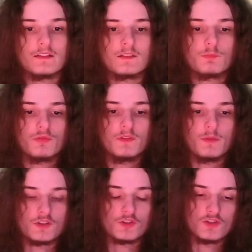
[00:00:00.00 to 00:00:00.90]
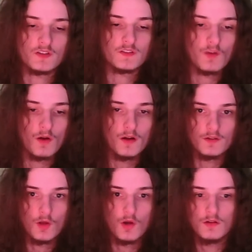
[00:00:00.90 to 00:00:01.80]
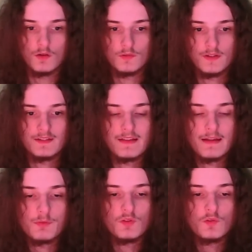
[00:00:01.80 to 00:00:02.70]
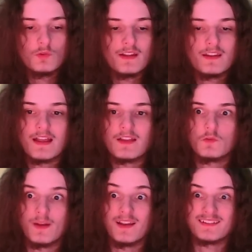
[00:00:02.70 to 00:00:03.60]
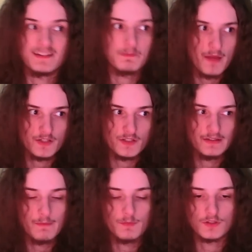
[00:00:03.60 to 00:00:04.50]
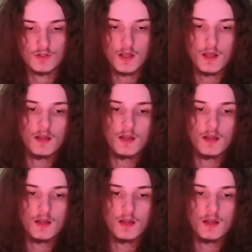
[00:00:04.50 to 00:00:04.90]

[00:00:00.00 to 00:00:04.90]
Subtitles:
that's pretty much just her and her alone that is able to do that, as well as in magic damage.